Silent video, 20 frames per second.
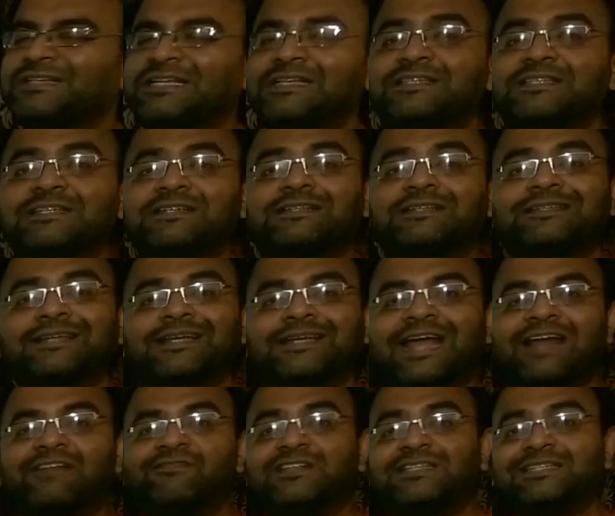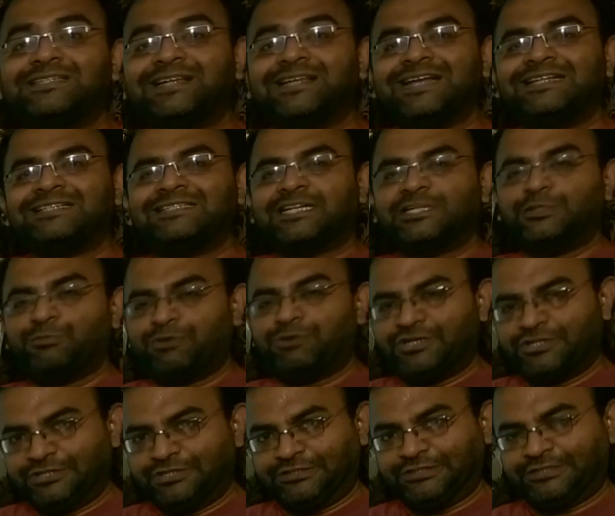sensors that can withstand such
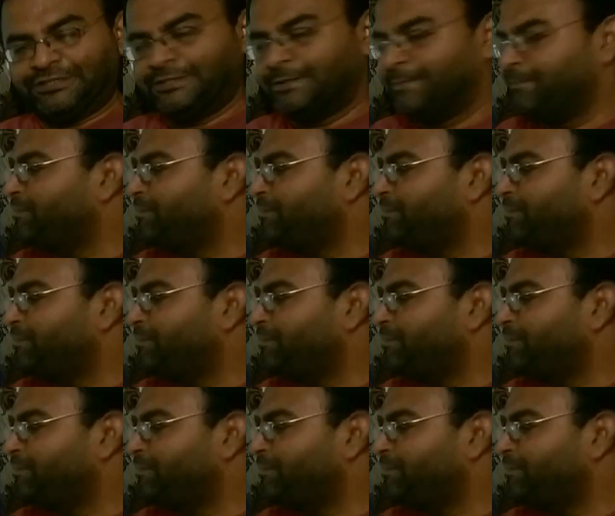pressures.